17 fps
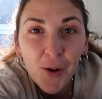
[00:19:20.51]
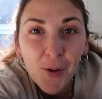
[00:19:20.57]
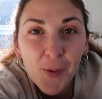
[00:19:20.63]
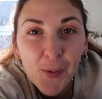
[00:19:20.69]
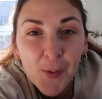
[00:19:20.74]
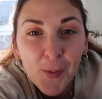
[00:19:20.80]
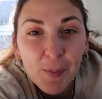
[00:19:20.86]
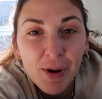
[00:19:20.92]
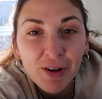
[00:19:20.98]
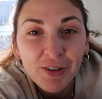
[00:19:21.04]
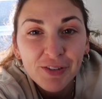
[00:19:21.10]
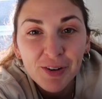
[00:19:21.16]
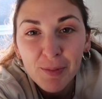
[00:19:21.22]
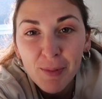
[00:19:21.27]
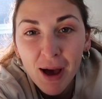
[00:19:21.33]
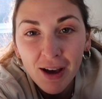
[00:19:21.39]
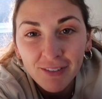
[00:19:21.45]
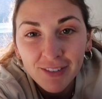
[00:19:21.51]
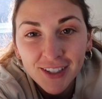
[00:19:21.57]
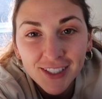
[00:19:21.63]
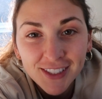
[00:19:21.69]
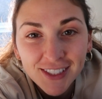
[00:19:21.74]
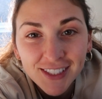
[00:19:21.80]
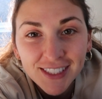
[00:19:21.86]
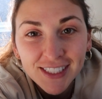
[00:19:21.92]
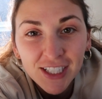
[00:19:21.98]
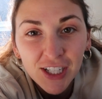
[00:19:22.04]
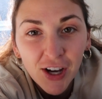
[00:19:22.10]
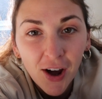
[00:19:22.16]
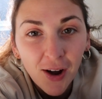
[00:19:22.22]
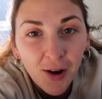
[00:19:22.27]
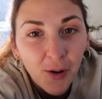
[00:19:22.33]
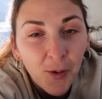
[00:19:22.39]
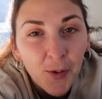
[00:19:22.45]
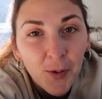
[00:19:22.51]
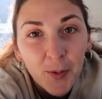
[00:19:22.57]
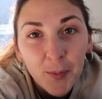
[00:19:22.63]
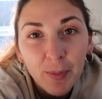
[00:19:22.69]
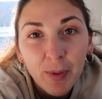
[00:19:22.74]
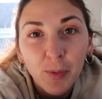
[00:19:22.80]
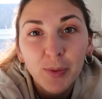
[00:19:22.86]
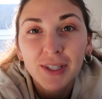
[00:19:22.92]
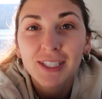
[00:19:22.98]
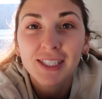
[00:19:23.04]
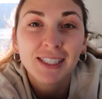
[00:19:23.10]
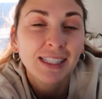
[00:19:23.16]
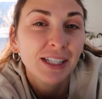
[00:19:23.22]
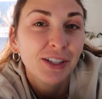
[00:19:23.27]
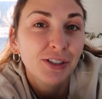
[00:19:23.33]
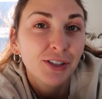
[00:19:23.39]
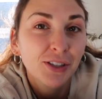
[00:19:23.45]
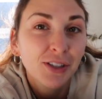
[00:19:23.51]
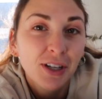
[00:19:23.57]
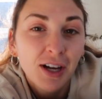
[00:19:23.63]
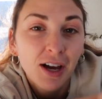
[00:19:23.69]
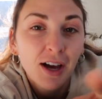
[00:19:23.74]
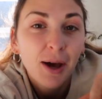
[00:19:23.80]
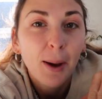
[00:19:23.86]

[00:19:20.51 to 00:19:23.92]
home from Evans, got home, we did a little